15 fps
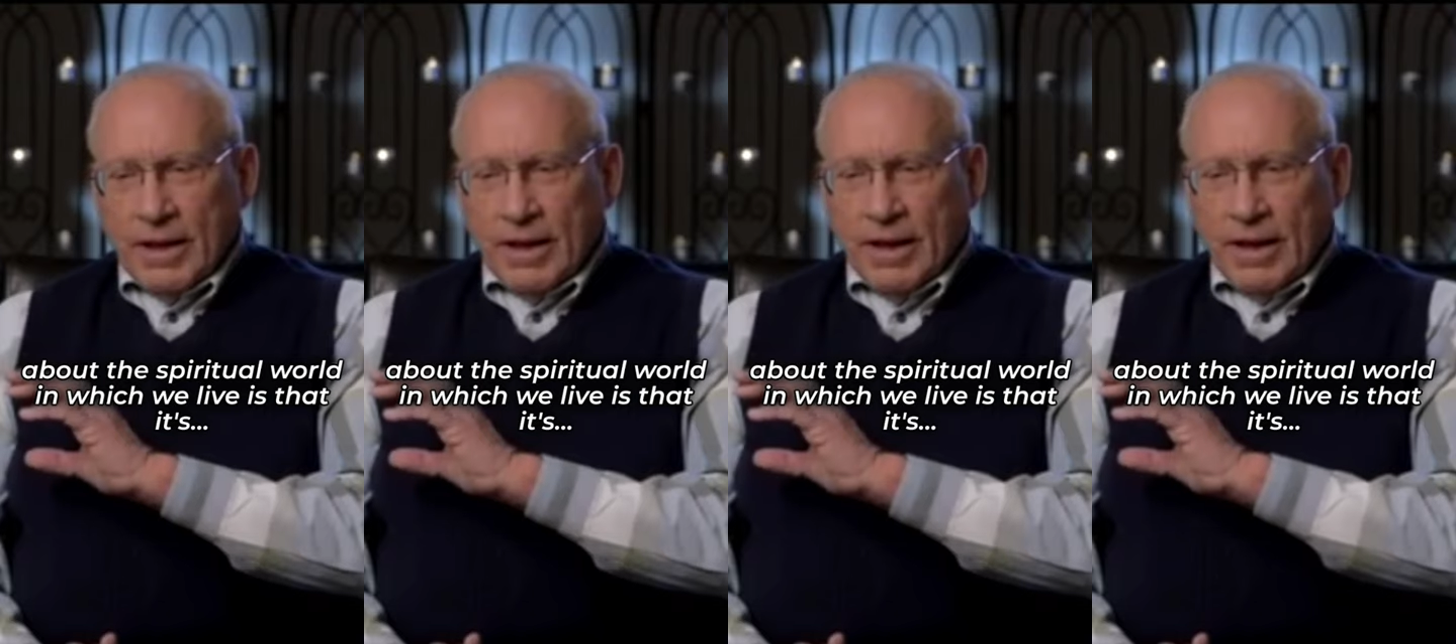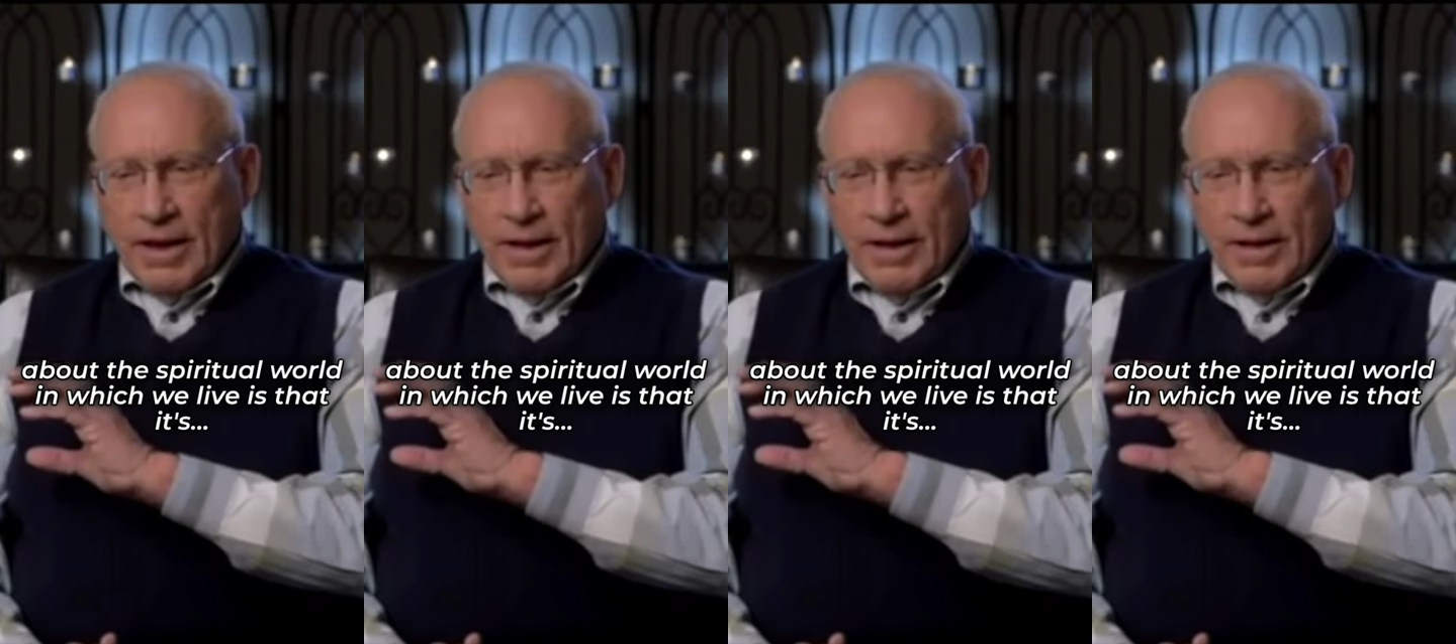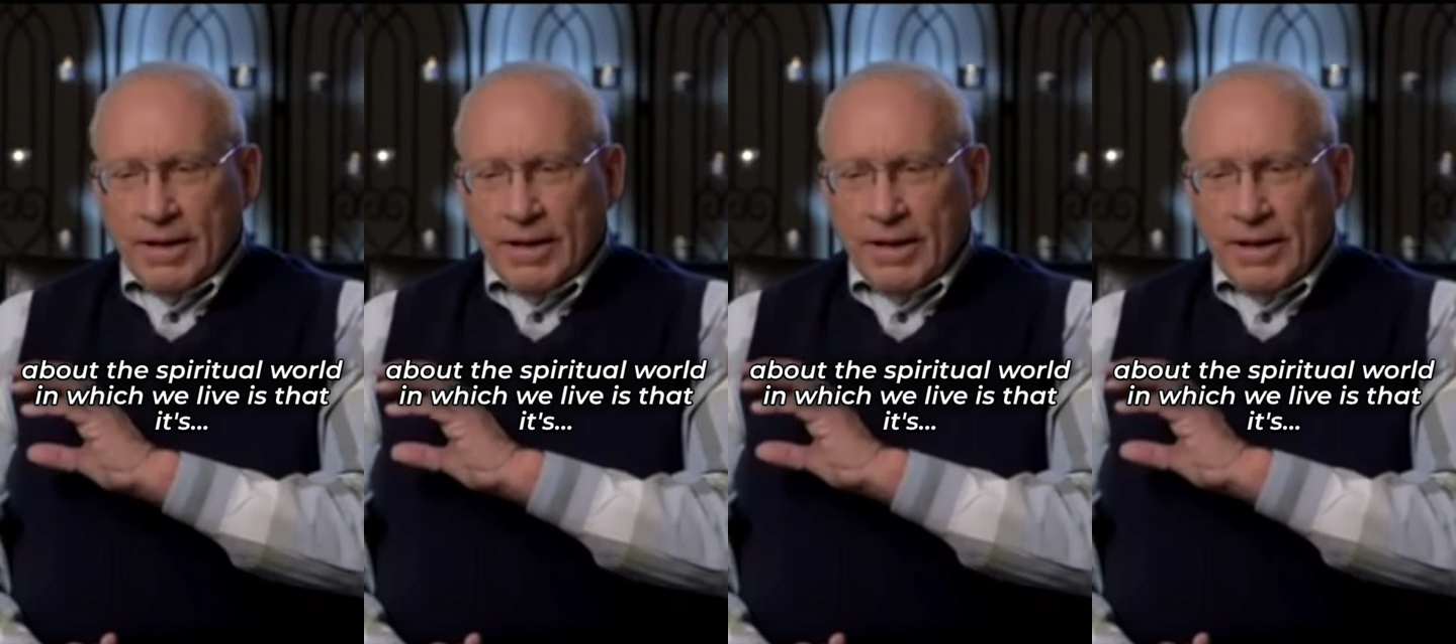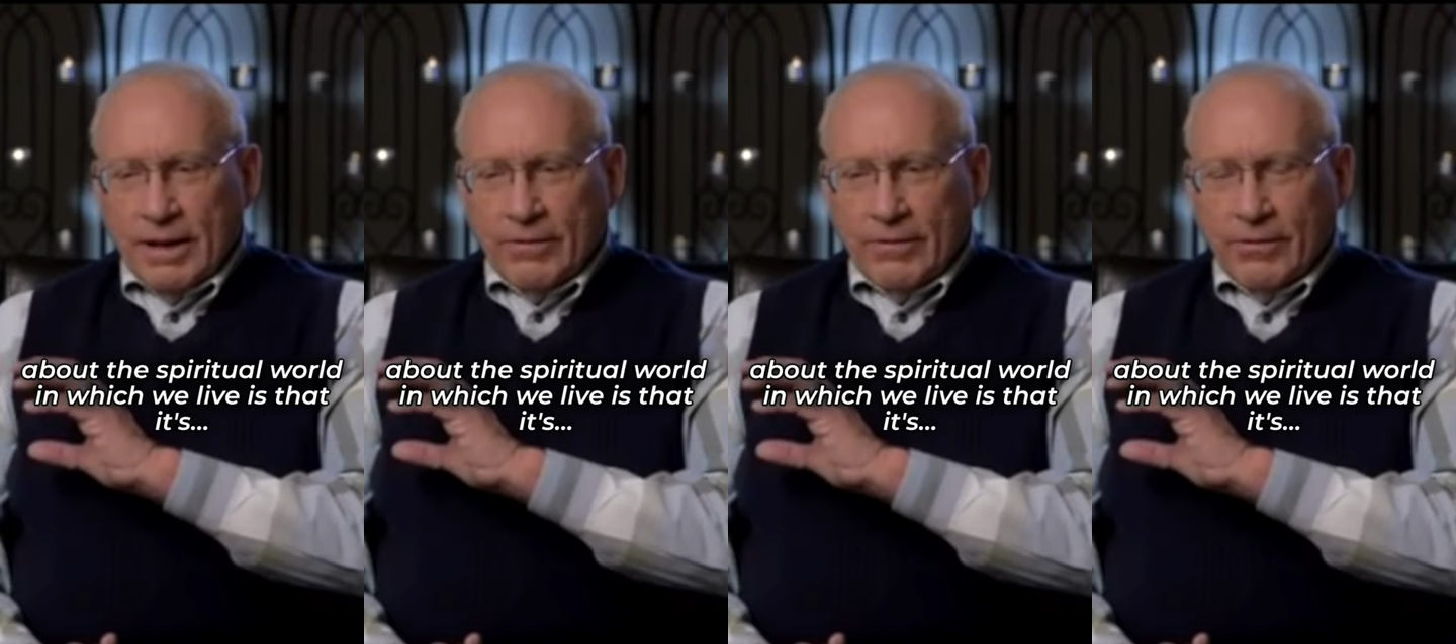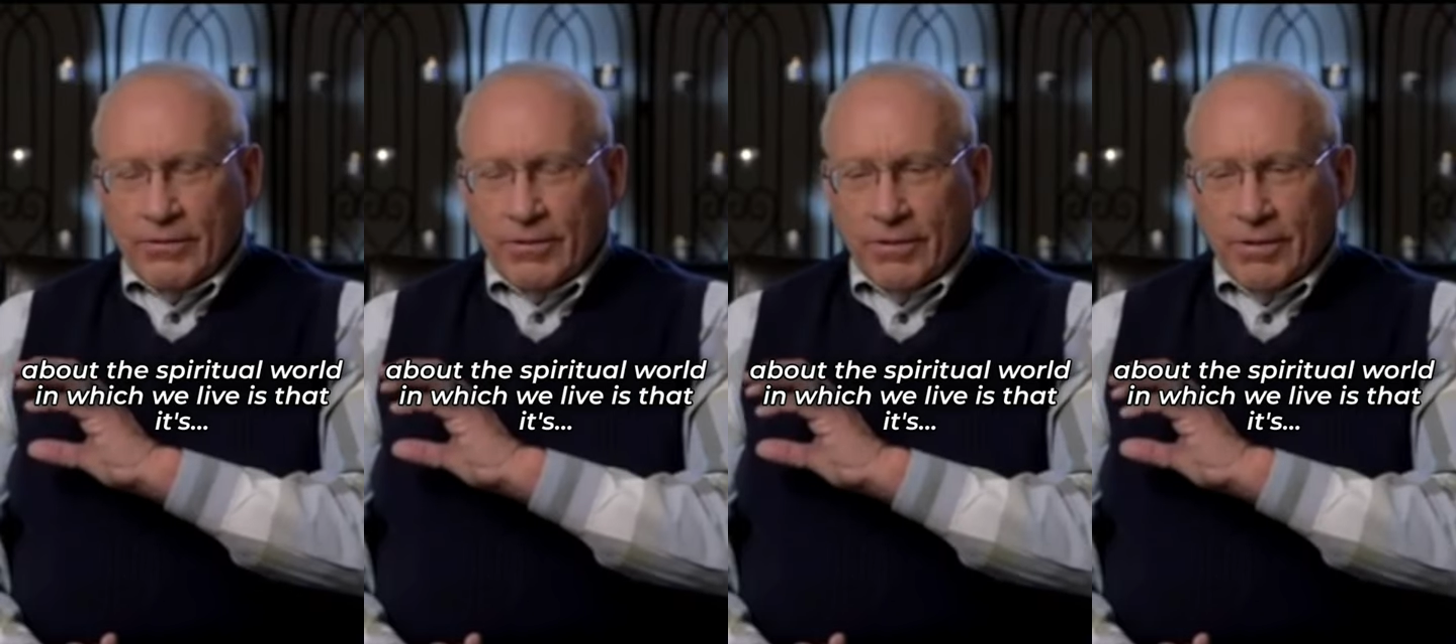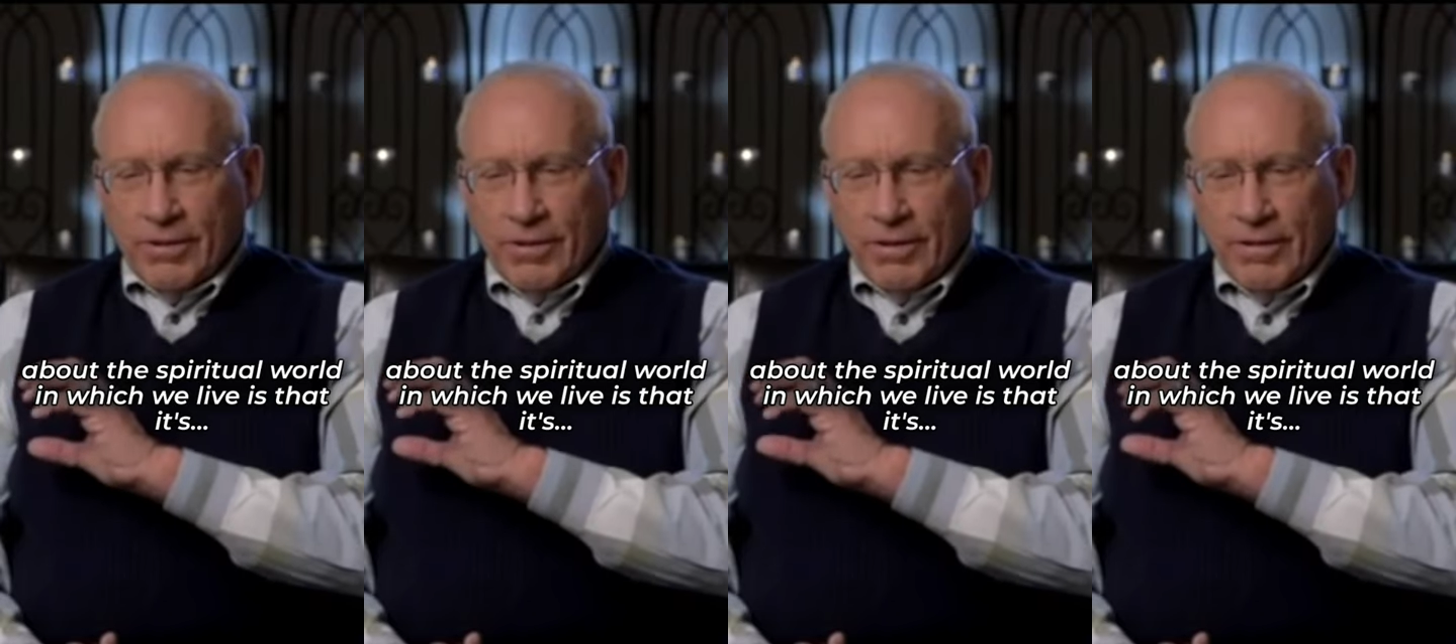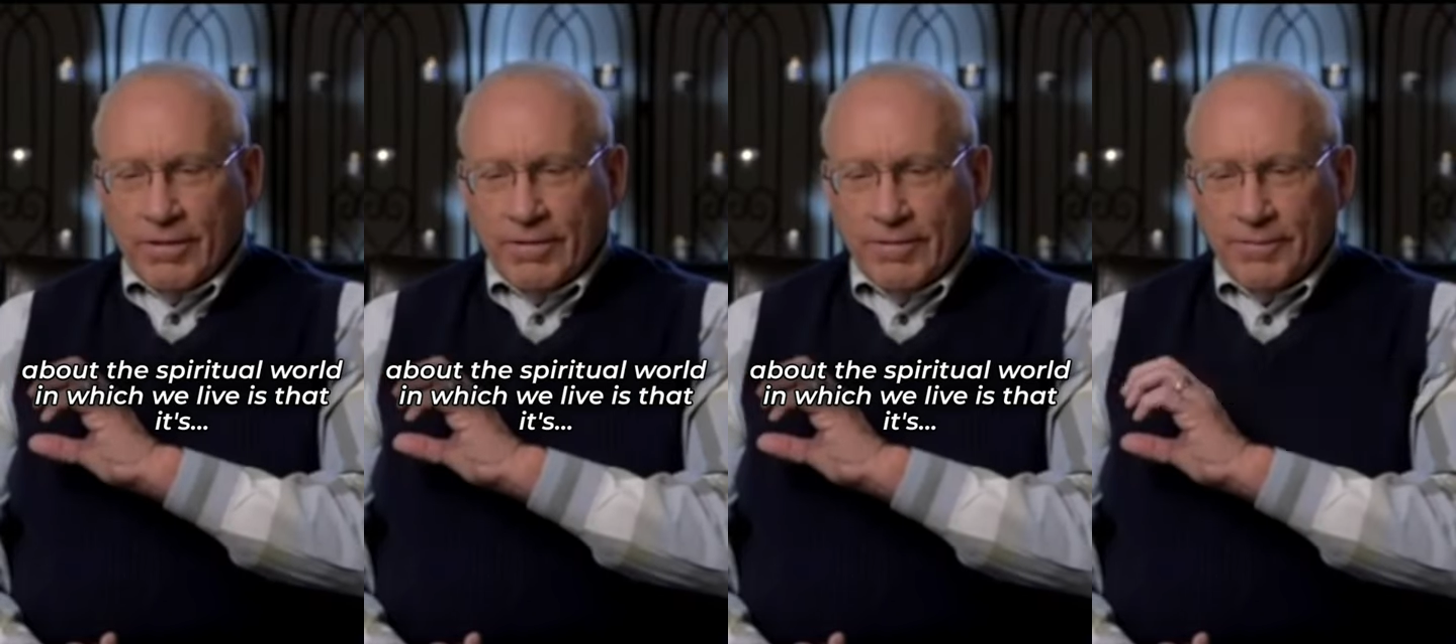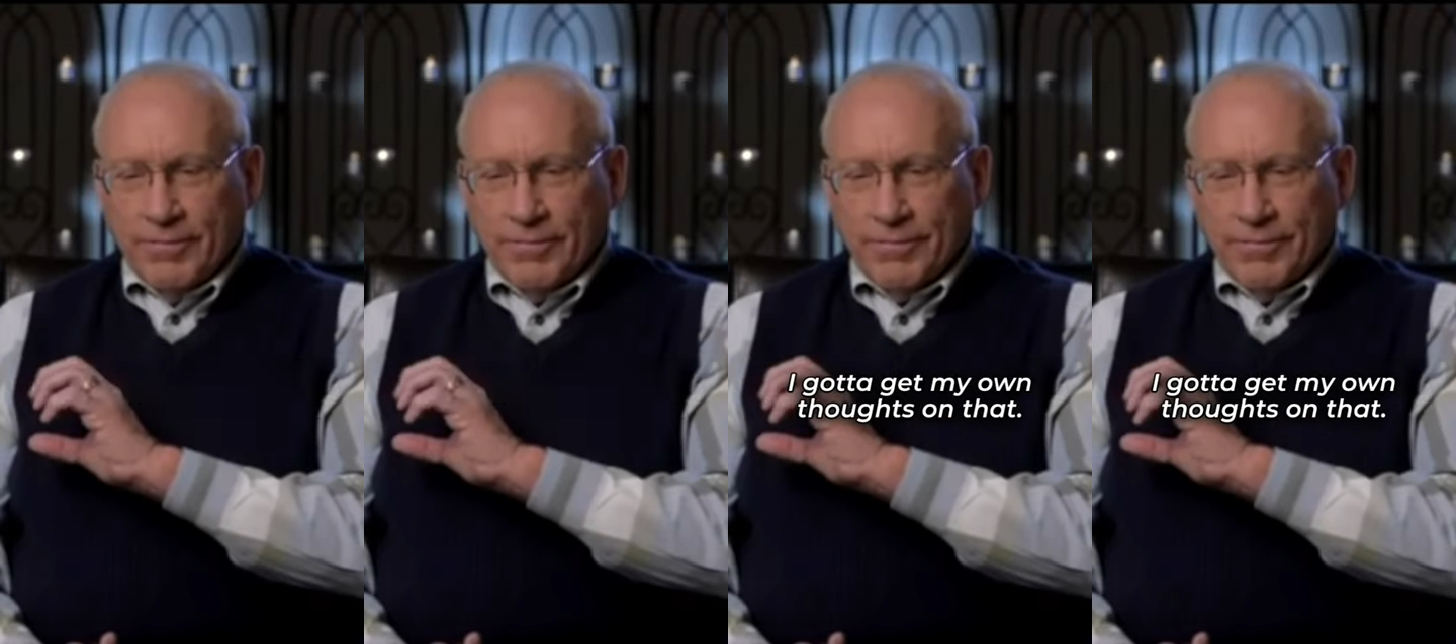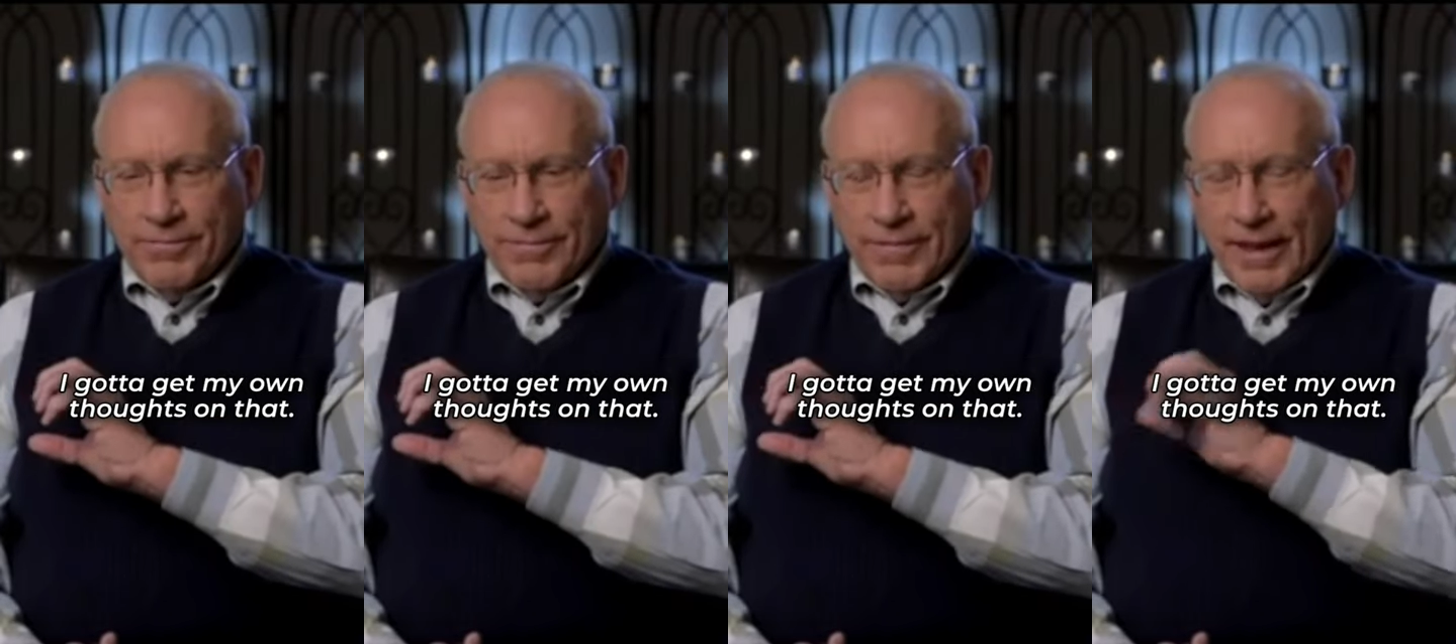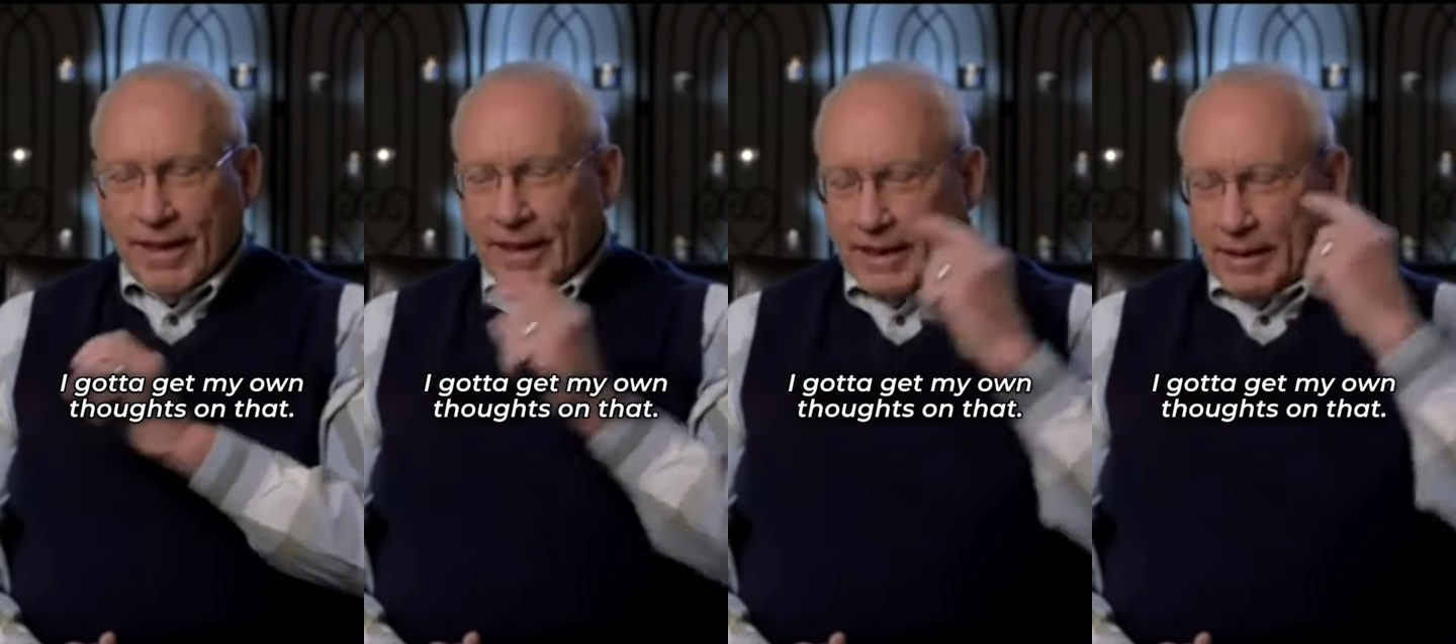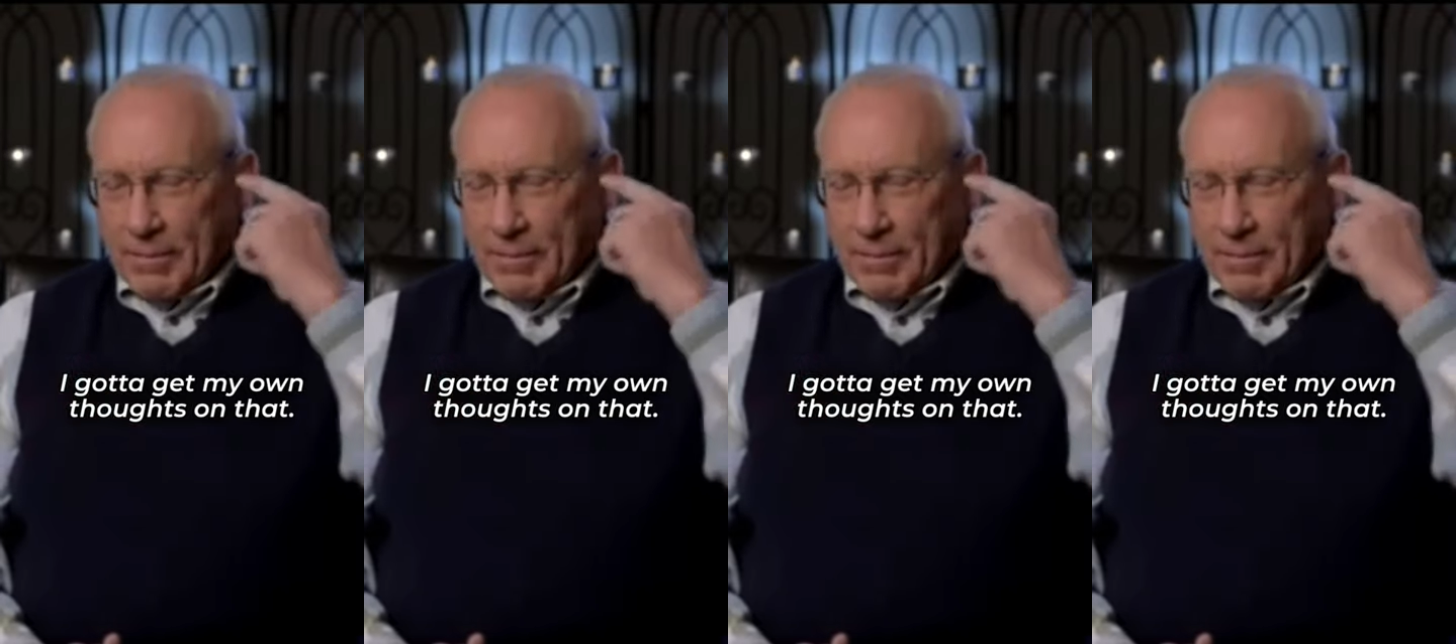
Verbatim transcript: I got to